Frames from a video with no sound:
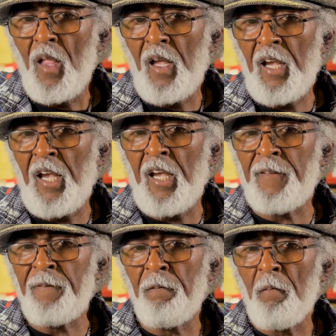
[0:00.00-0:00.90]

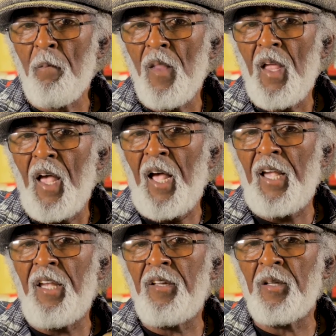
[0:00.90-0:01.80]
And I
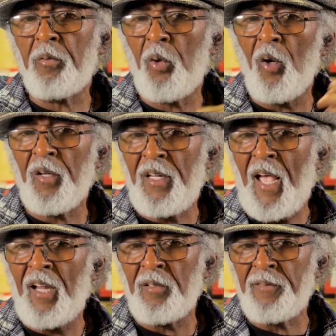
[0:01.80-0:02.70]
ended up crawling
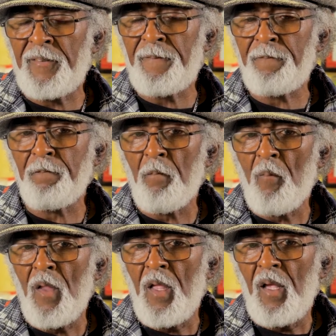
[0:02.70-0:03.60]
out of it.
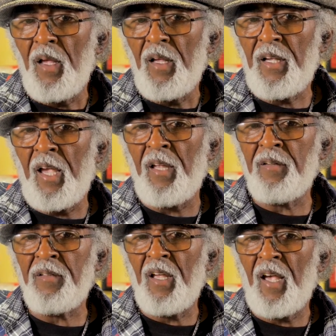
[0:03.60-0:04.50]

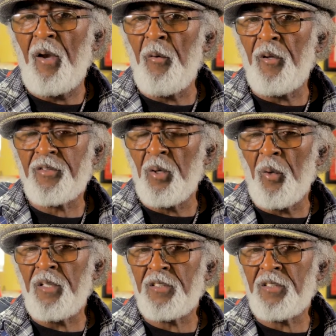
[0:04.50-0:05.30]
And I heard someone